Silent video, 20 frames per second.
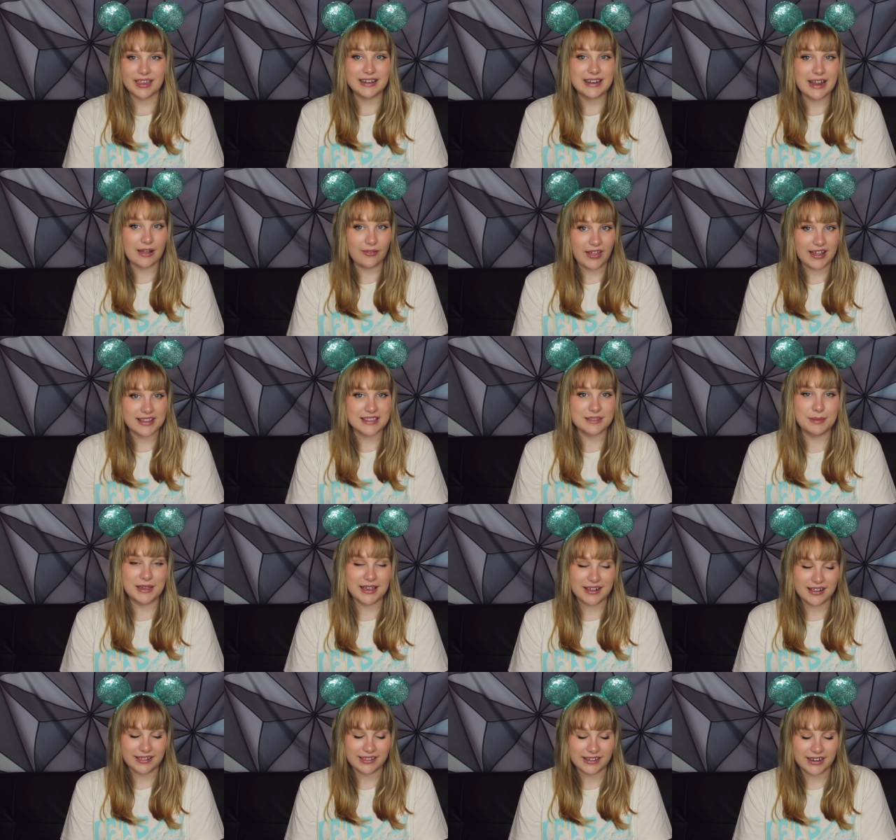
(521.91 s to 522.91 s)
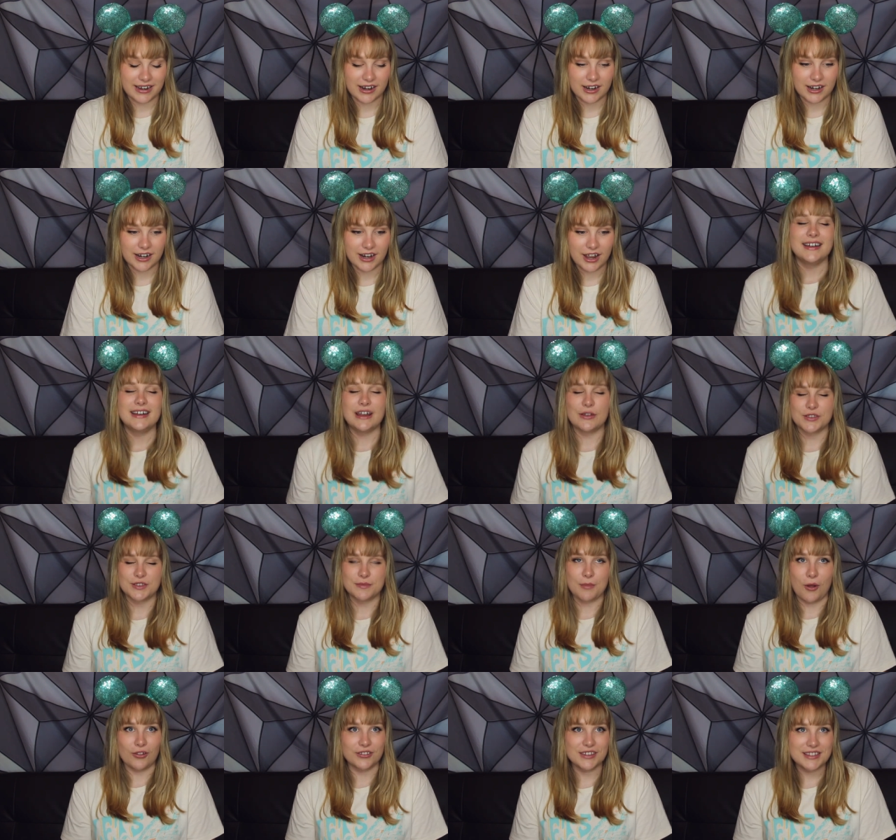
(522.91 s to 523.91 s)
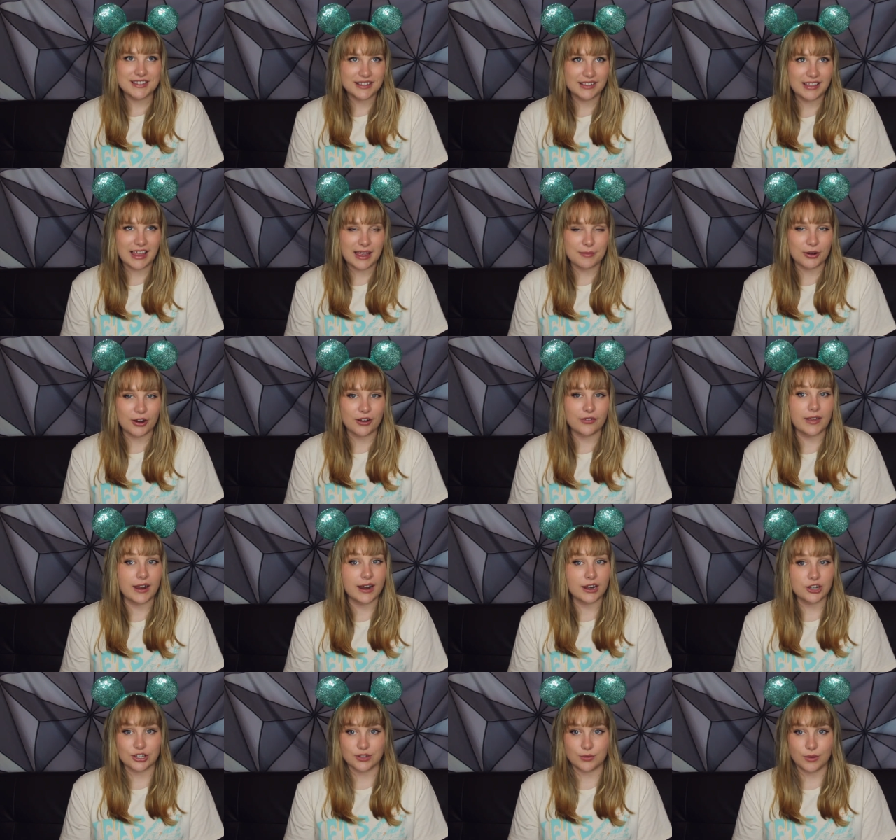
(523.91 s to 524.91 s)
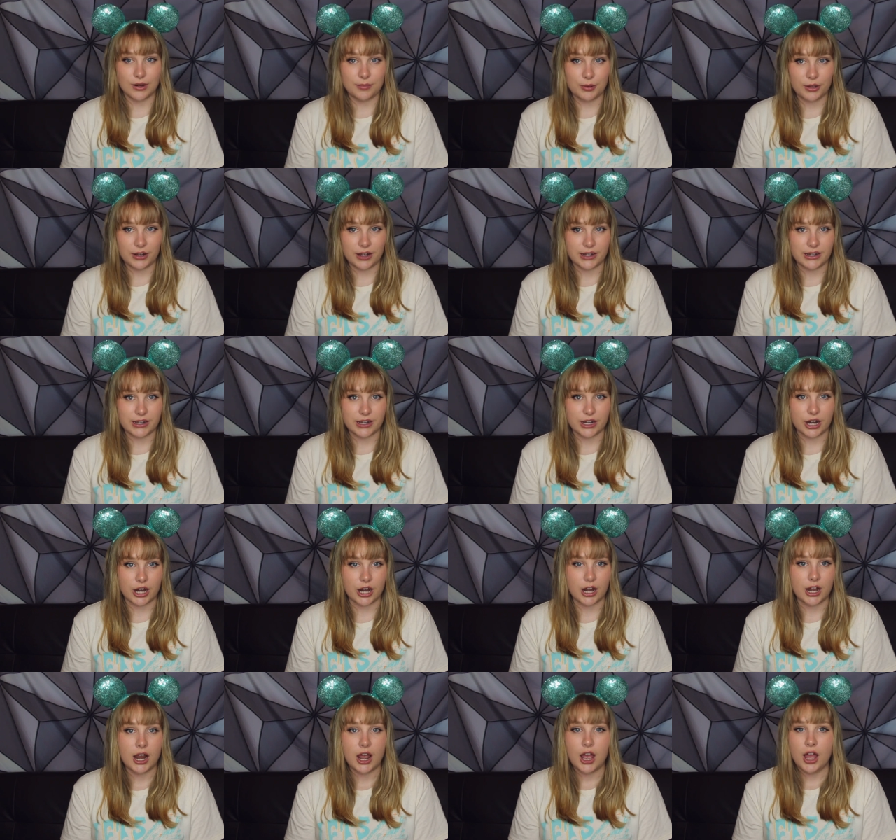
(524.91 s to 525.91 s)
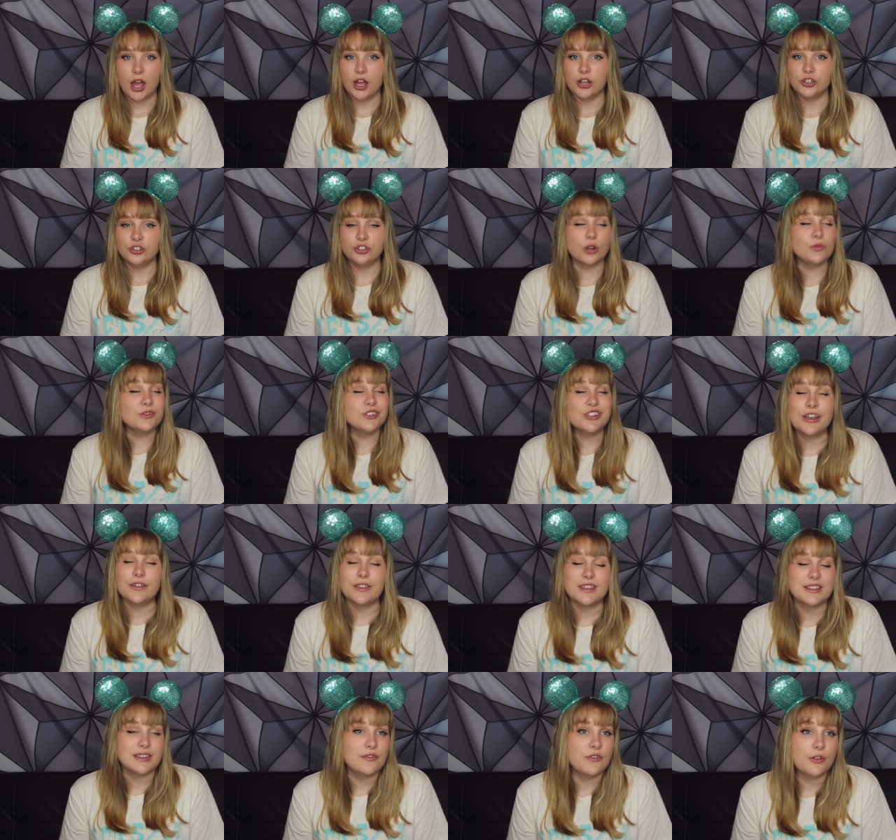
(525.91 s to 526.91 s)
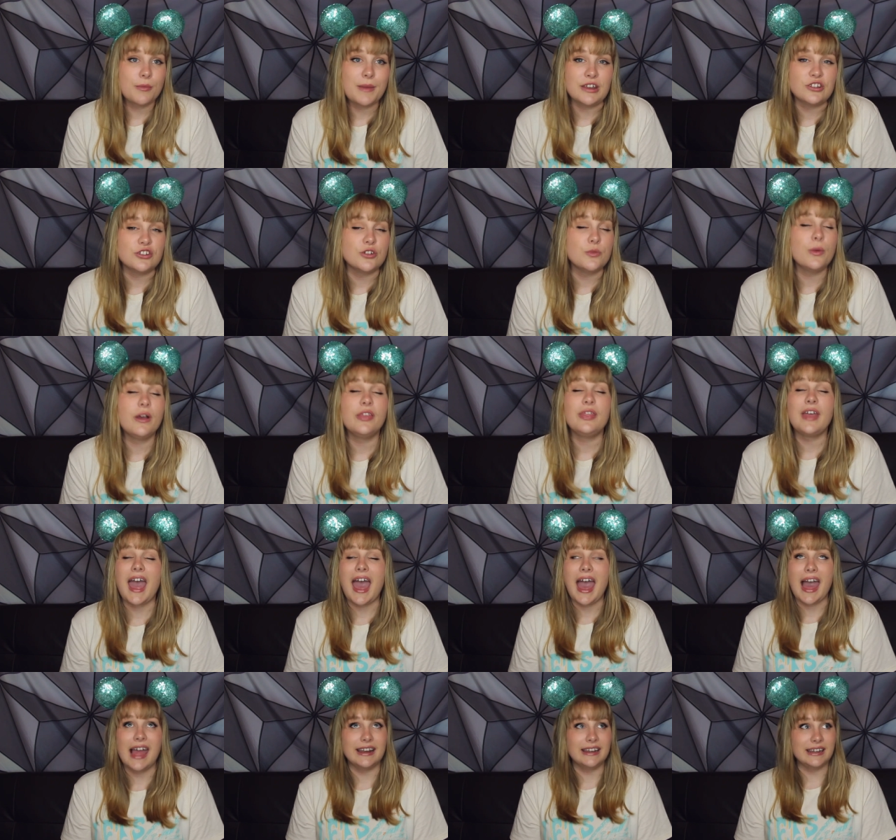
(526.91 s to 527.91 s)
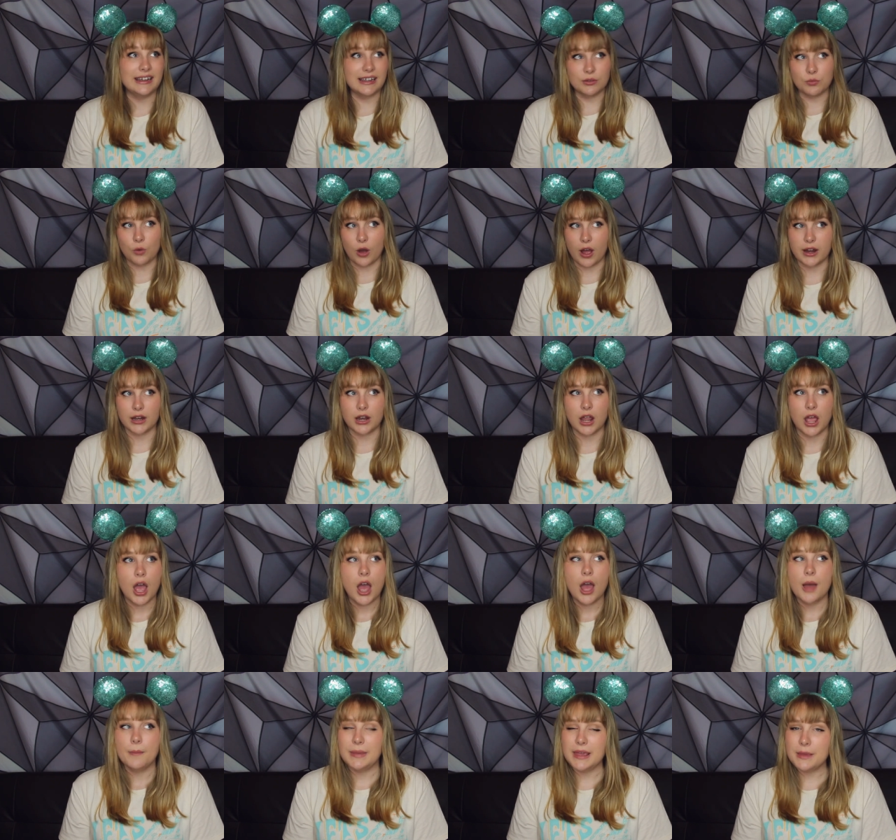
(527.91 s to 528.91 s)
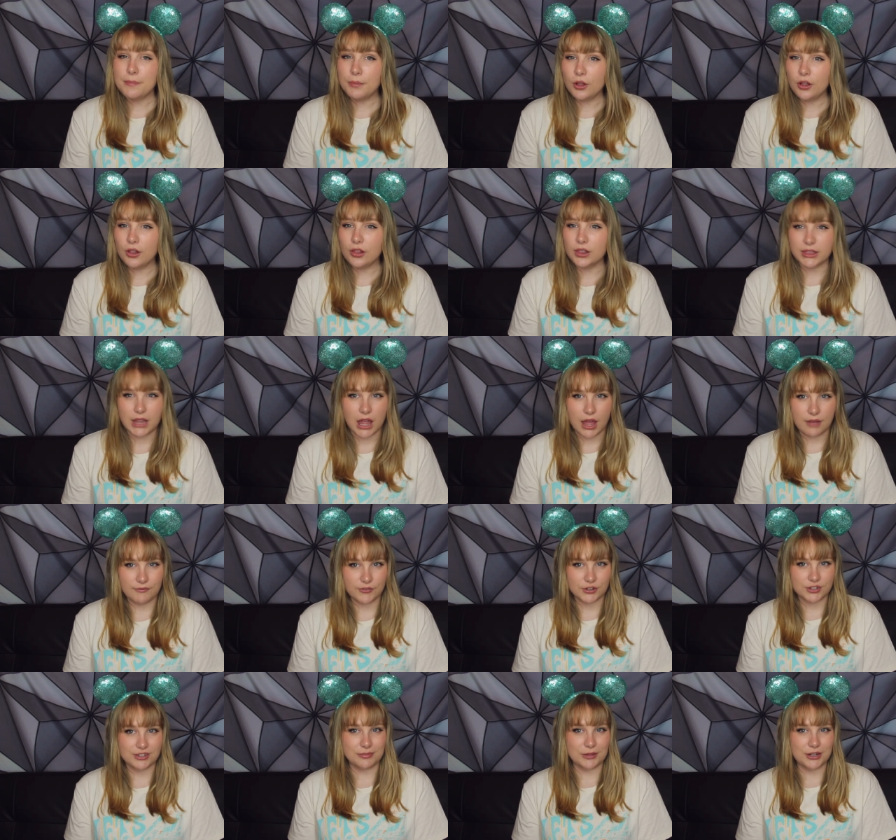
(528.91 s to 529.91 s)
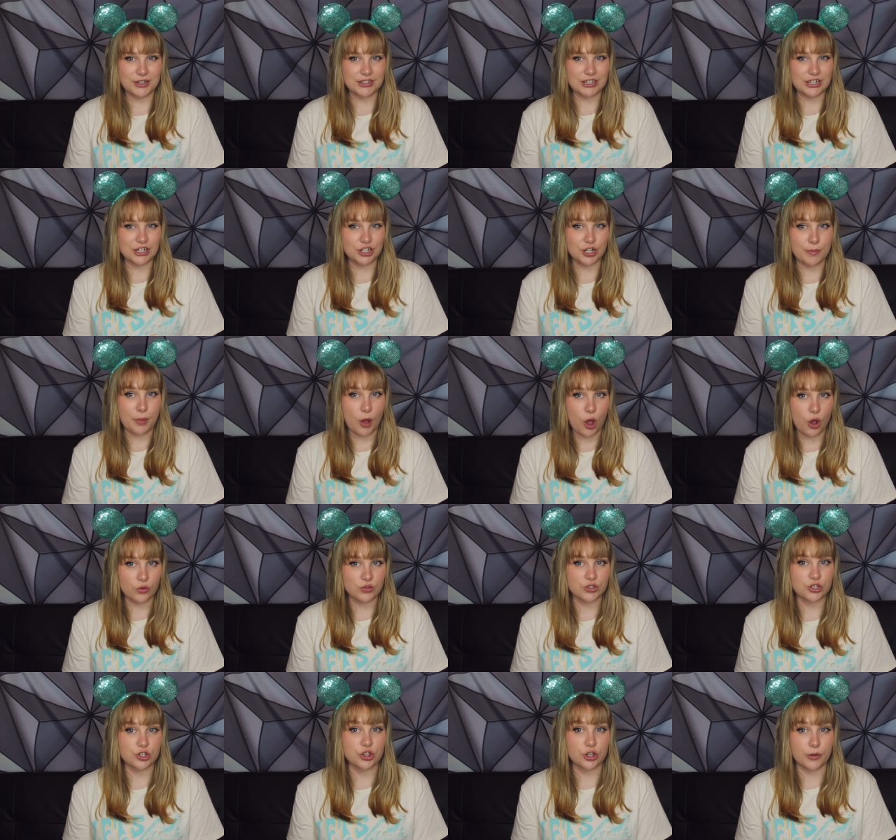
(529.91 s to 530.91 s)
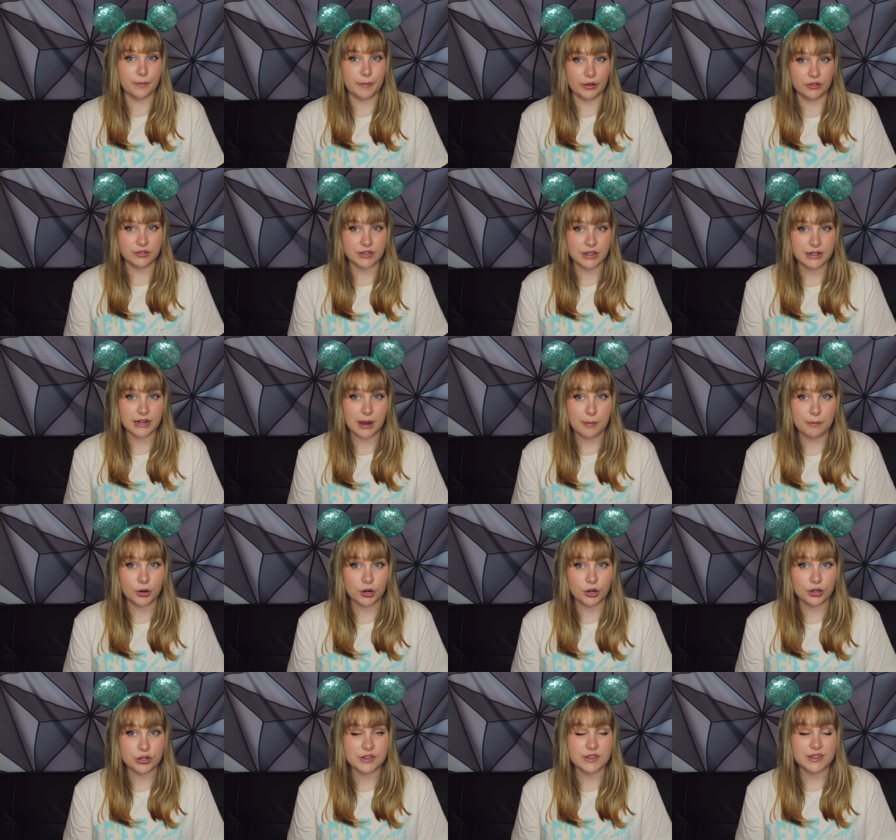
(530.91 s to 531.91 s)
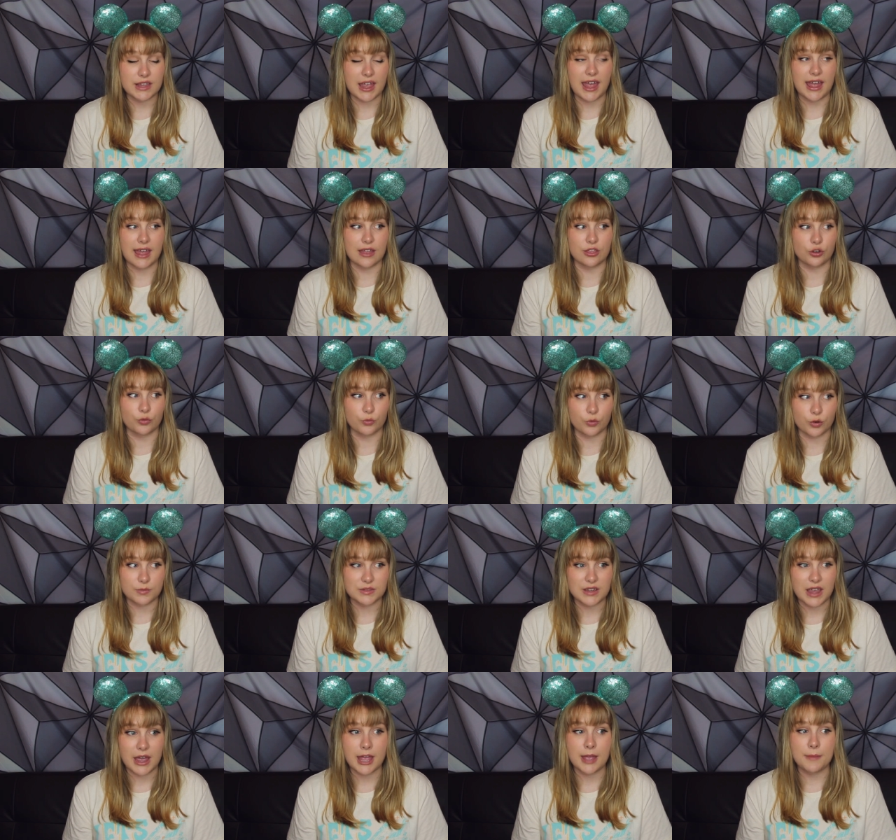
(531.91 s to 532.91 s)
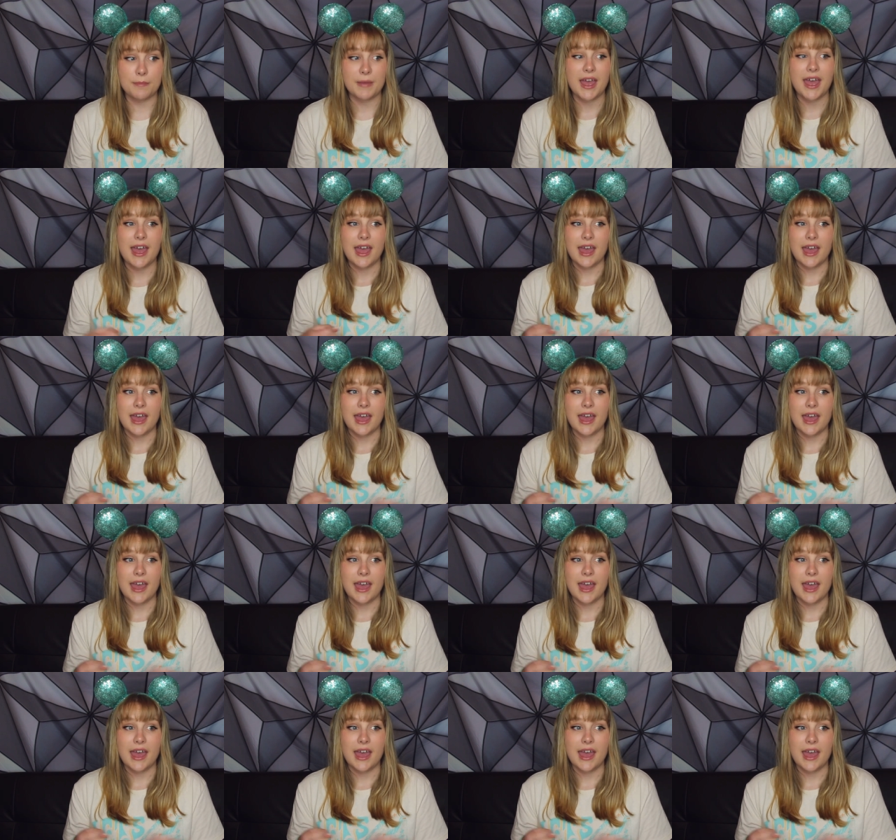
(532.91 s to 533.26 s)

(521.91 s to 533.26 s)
Now let's be clear. Now small disclaimer that I just want to put in here don't share this information with anyone. People love, for some reason, to post their building numbers and their room type